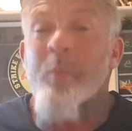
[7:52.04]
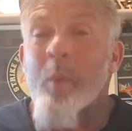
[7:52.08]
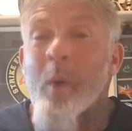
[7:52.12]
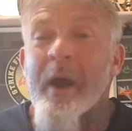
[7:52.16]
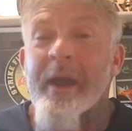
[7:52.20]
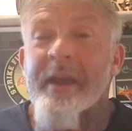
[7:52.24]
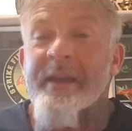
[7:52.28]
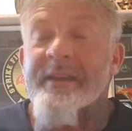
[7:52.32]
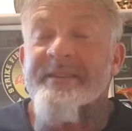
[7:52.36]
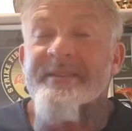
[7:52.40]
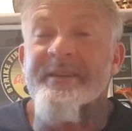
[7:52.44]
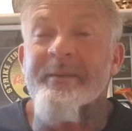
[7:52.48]

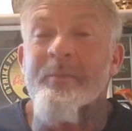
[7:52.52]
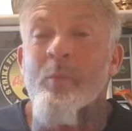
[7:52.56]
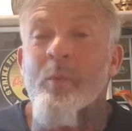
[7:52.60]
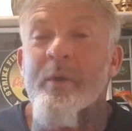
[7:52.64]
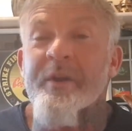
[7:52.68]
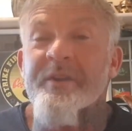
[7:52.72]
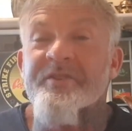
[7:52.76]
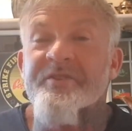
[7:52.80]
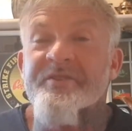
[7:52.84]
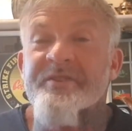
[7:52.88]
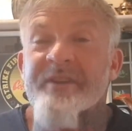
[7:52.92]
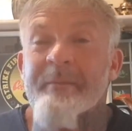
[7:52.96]
ways in
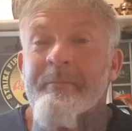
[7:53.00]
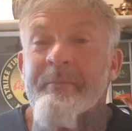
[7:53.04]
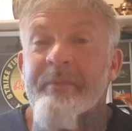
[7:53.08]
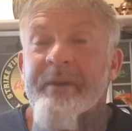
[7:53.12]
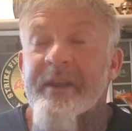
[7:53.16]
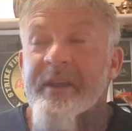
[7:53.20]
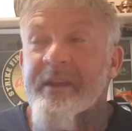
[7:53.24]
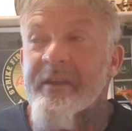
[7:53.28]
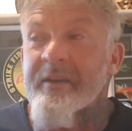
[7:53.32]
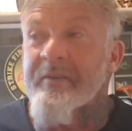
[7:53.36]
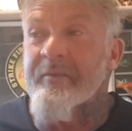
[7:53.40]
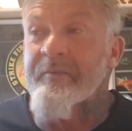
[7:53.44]
which
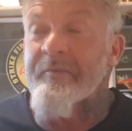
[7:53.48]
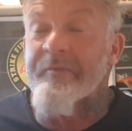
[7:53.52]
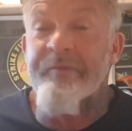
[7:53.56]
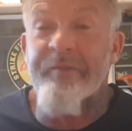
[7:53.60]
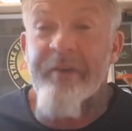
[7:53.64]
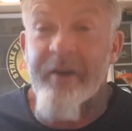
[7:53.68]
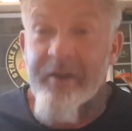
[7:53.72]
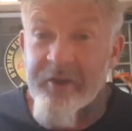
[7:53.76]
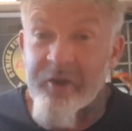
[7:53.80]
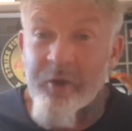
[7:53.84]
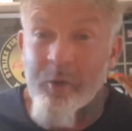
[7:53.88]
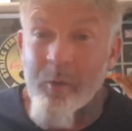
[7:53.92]
somebody can
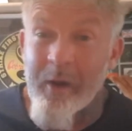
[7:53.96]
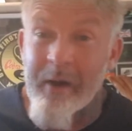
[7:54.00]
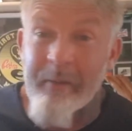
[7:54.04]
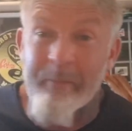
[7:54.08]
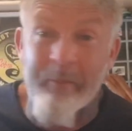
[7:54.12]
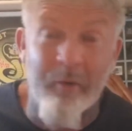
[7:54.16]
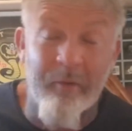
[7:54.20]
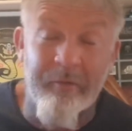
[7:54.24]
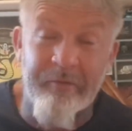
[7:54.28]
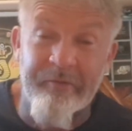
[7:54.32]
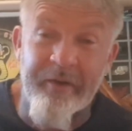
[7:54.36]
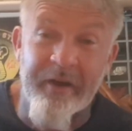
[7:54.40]
fuck you
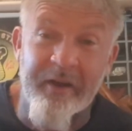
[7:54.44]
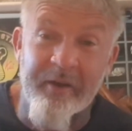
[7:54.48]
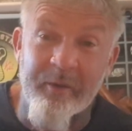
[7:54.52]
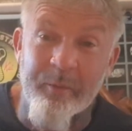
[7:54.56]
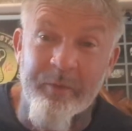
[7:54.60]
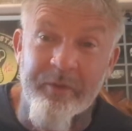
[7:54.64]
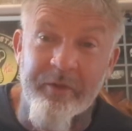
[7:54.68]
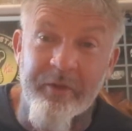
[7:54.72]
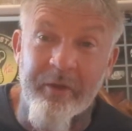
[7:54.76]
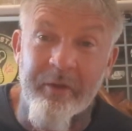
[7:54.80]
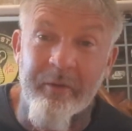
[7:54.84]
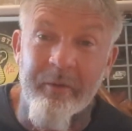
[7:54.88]
up or fuck
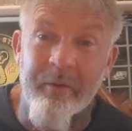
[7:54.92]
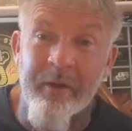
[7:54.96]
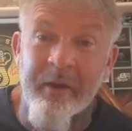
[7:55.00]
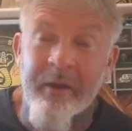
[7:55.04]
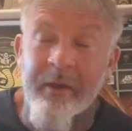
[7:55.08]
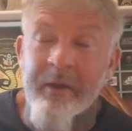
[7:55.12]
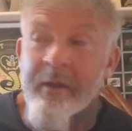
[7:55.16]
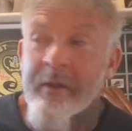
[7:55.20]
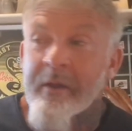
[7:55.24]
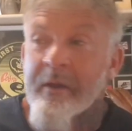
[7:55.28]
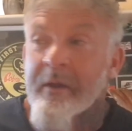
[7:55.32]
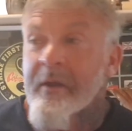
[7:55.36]
with you.
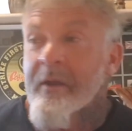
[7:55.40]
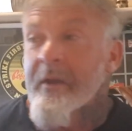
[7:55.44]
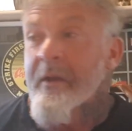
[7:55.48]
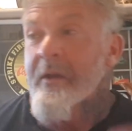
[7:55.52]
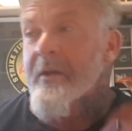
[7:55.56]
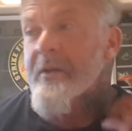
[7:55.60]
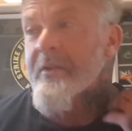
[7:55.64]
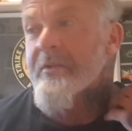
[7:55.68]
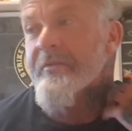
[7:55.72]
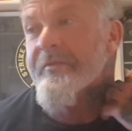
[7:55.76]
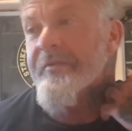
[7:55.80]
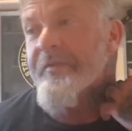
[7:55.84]

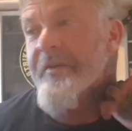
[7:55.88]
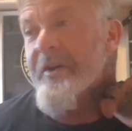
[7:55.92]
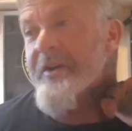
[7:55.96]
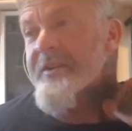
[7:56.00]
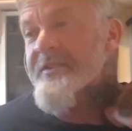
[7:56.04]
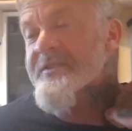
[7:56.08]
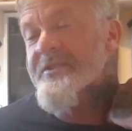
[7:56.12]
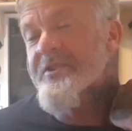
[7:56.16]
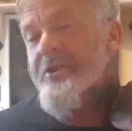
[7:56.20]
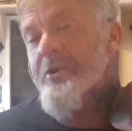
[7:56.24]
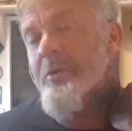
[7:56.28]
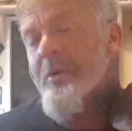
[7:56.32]
The
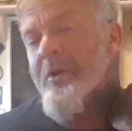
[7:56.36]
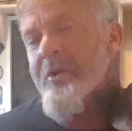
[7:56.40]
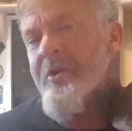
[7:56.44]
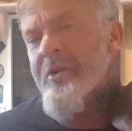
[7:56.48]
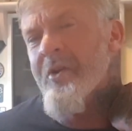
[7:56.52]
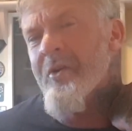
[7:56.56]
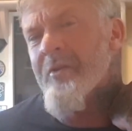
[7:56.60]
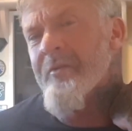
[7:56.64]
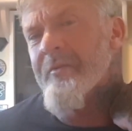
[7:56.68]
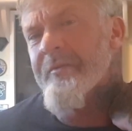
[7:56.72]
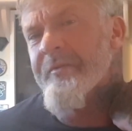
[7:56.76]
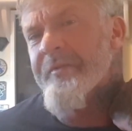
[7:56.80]
first 2 are
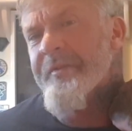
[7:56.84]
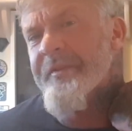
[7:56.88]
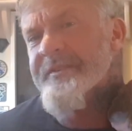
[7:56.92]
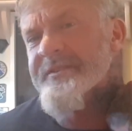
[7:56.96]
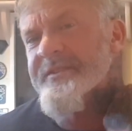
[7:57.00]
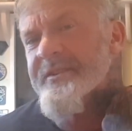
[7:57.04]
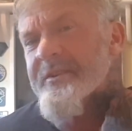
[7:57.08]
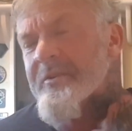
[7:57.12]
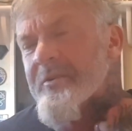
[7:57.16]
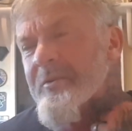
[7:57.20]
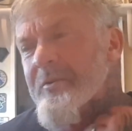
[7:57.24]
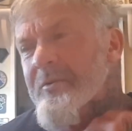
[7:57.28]

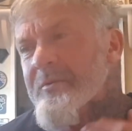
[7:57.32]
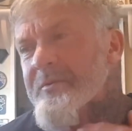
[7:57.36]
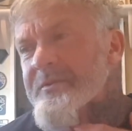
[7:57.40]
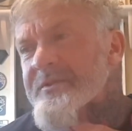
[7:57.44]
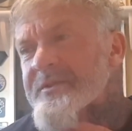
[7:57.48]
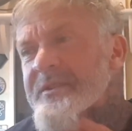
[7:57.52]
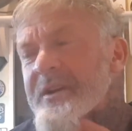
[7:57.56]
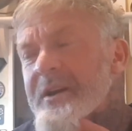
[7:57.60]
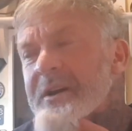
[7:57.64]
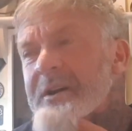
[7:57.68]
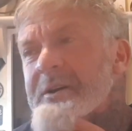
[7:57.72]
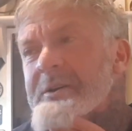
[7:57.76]
non-physical,
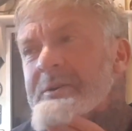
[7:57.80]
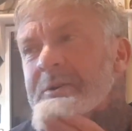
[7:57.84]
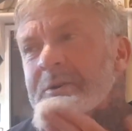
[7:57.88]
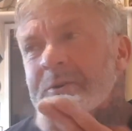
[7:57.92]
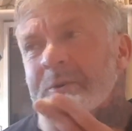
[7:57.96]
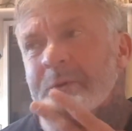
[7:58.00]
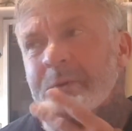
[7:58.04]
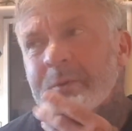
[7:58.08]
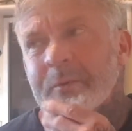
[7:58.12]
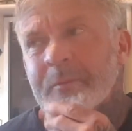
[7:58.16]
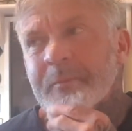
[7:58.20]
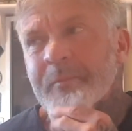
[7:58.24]

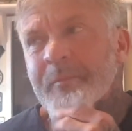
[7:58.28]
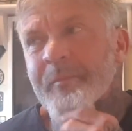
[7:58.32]
so